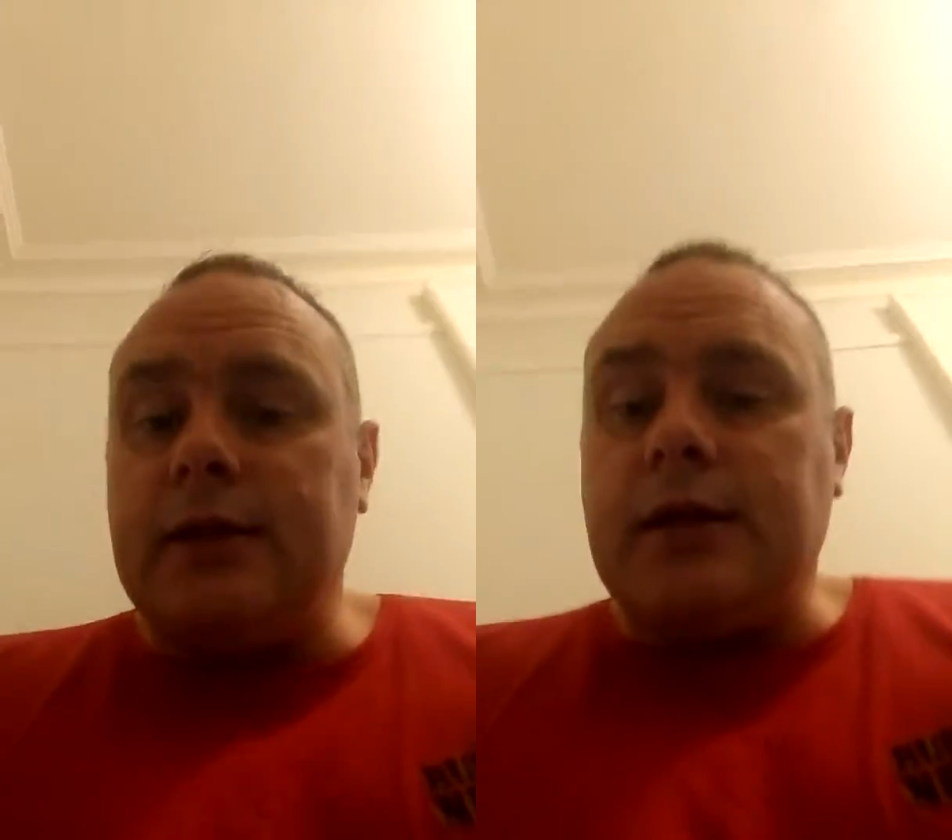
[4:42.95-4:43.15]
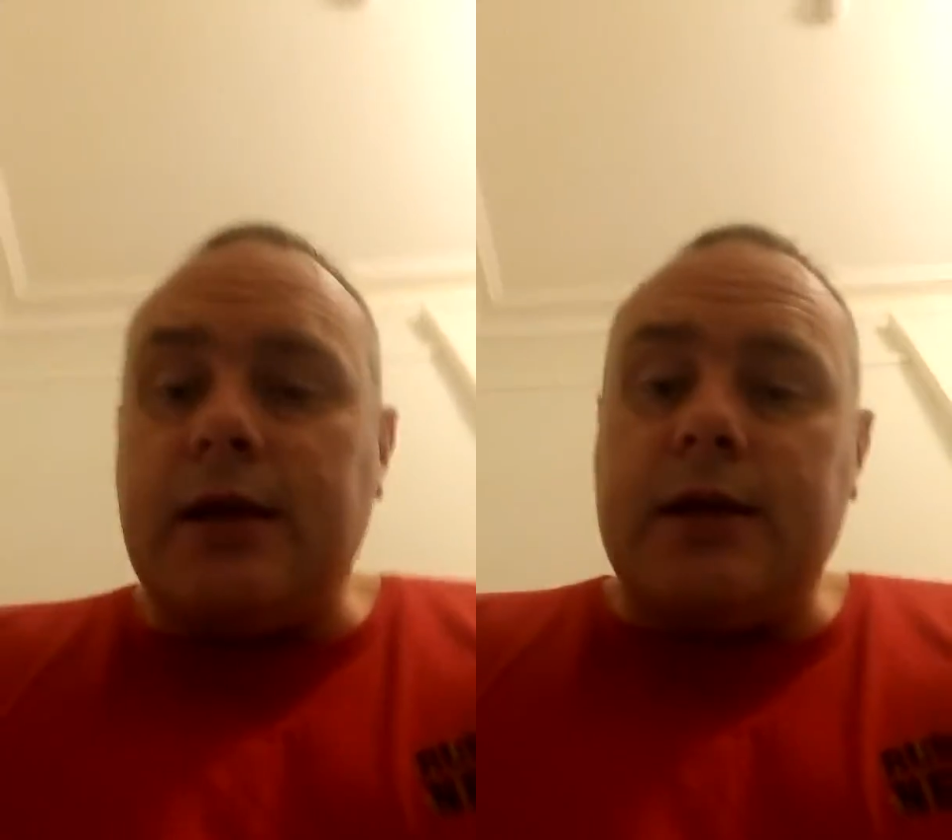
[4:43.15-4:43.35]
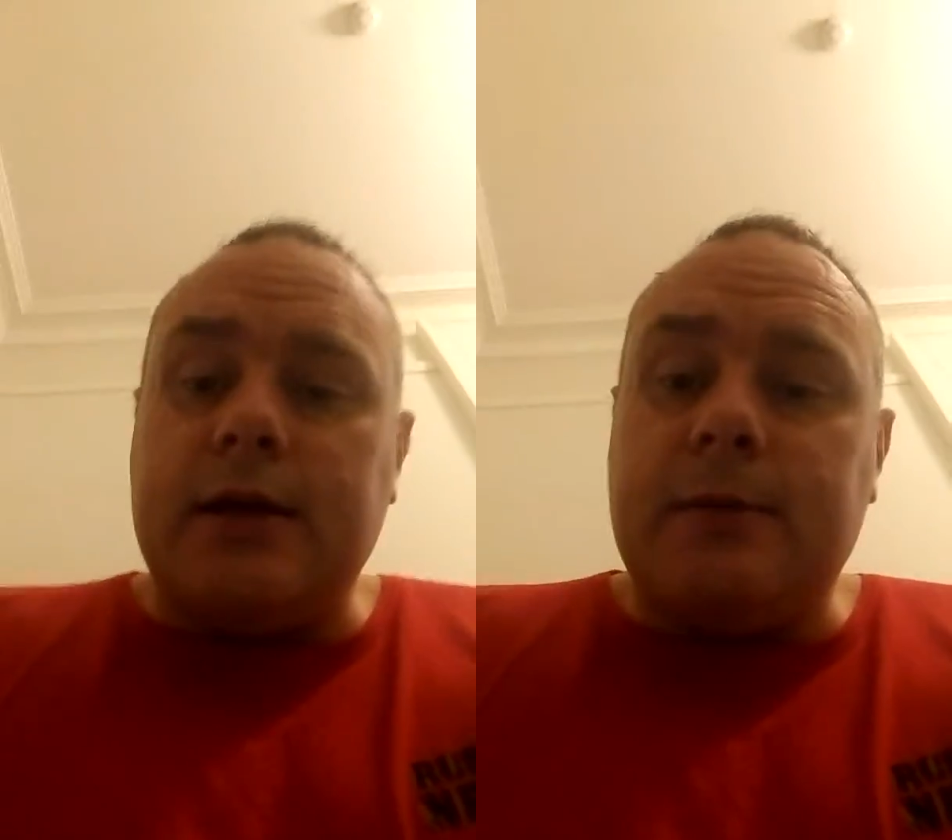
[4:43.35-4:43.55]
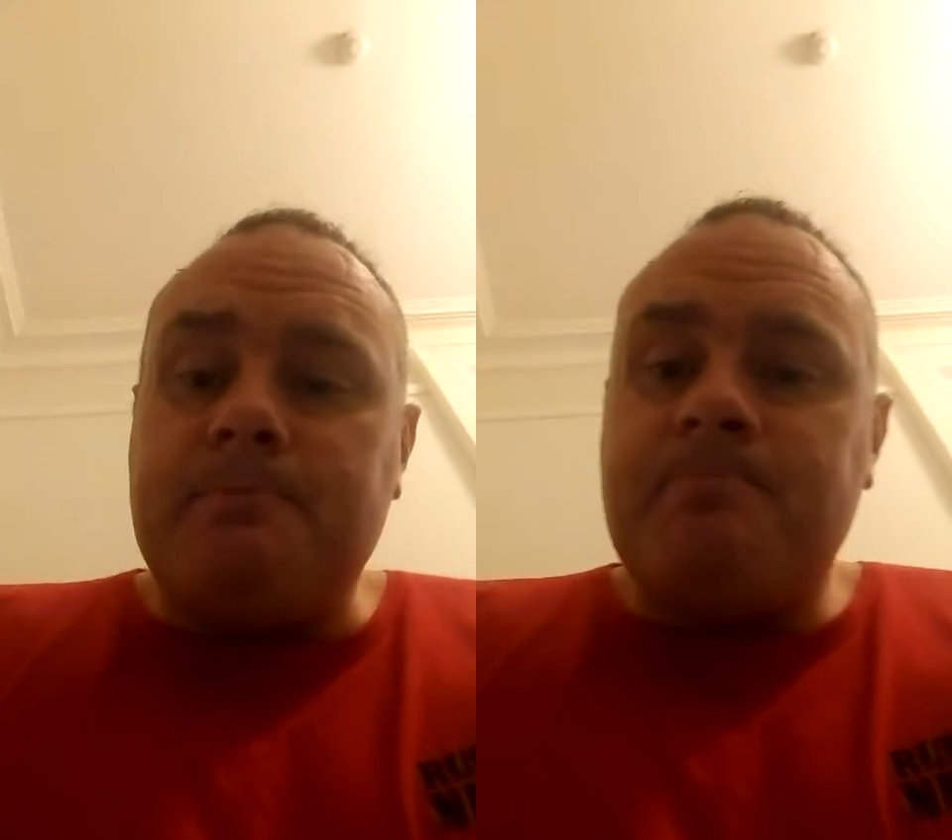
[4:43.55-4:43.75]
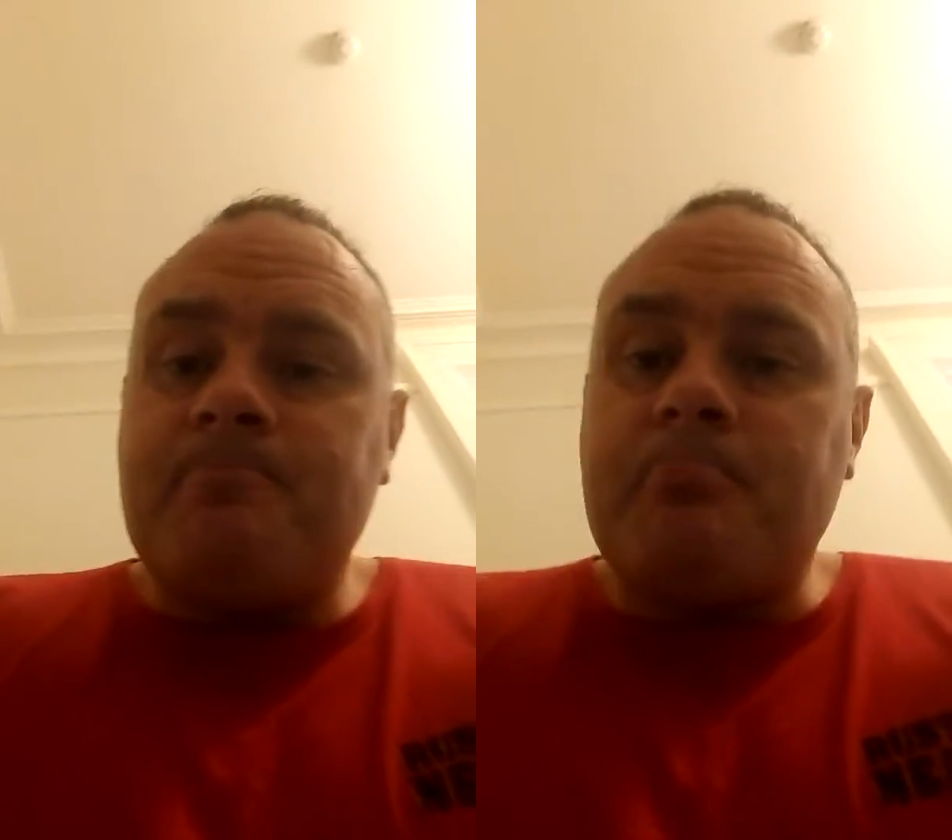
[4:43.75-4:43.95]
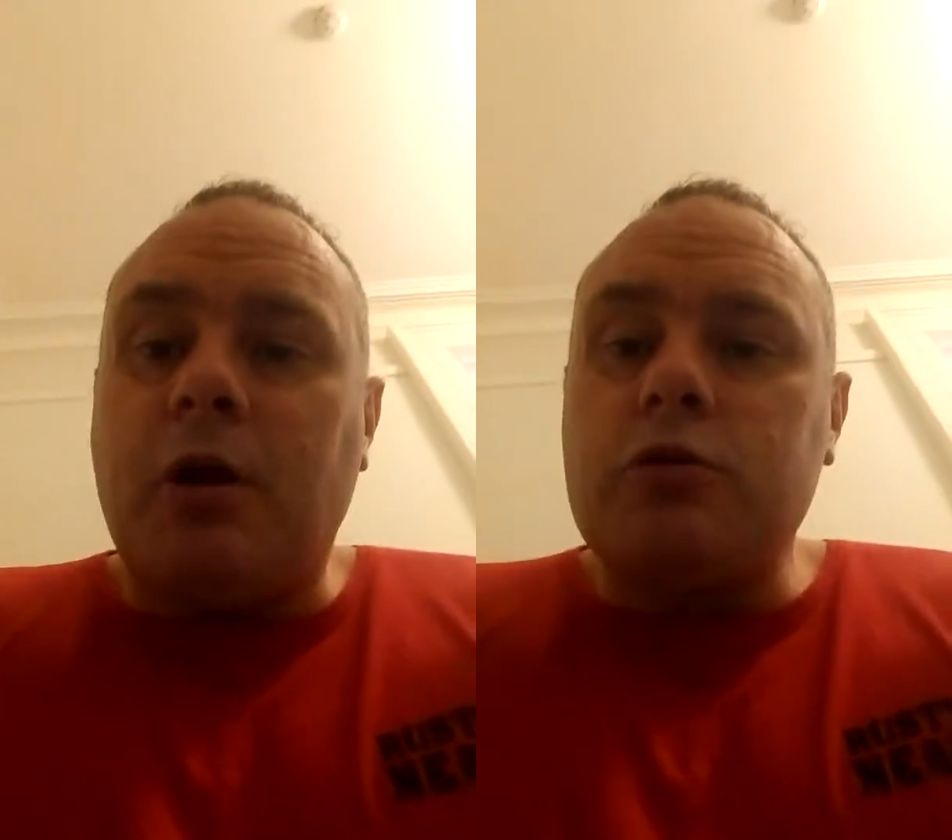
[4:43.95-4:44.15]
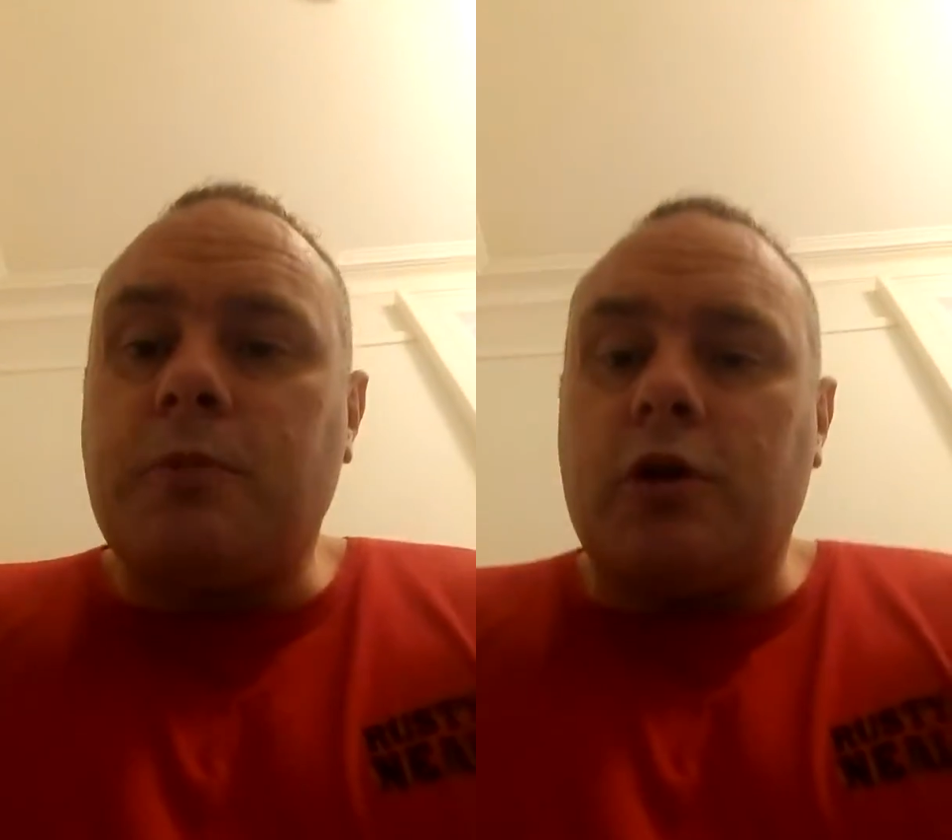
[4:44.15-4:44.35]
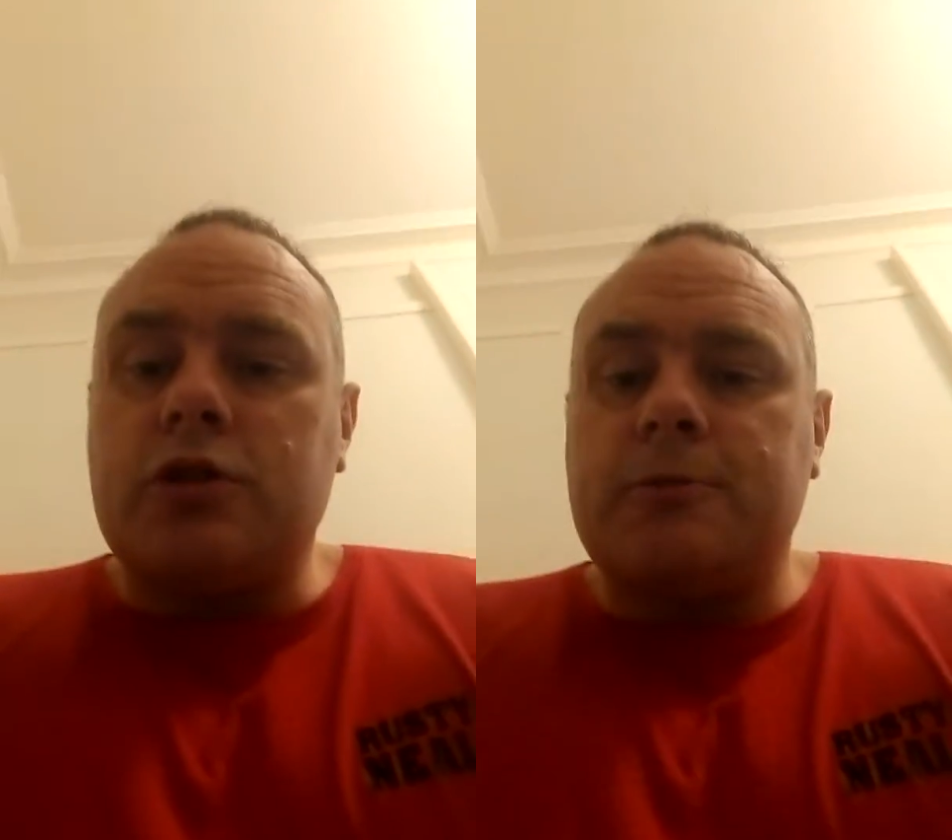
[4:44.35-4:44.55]
the post
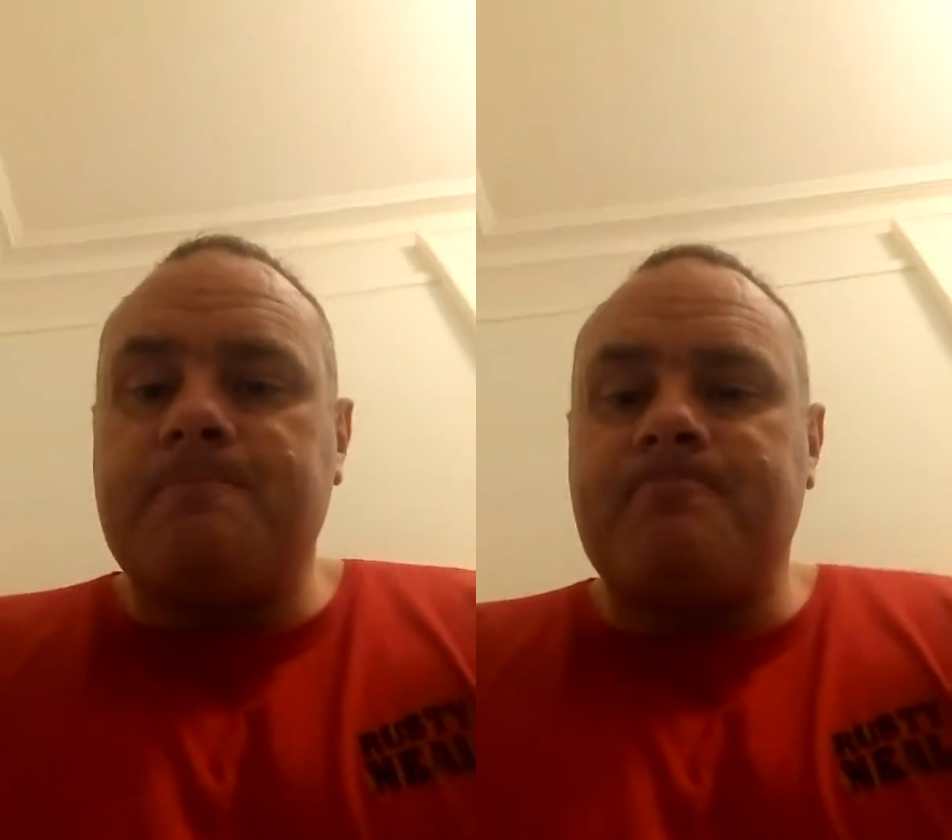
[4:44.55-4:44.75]
box,